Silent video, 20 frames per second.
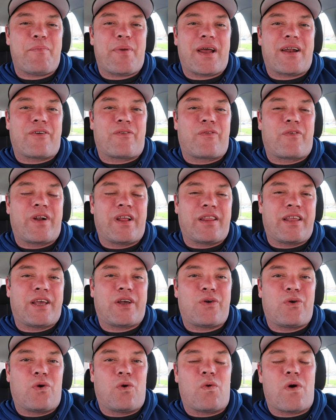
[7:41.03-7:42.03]
but a really
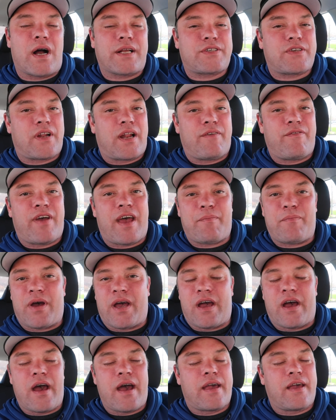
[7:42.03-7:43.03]
cool watch that I've had
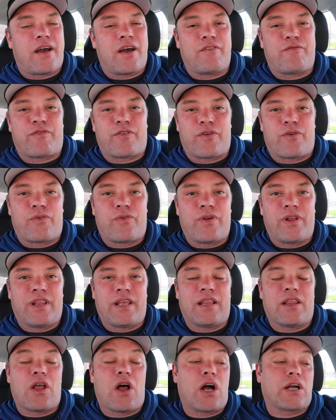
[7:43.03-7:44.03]
my eye on for a
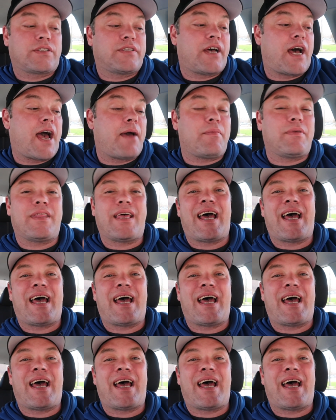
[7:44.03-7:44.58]
really long time,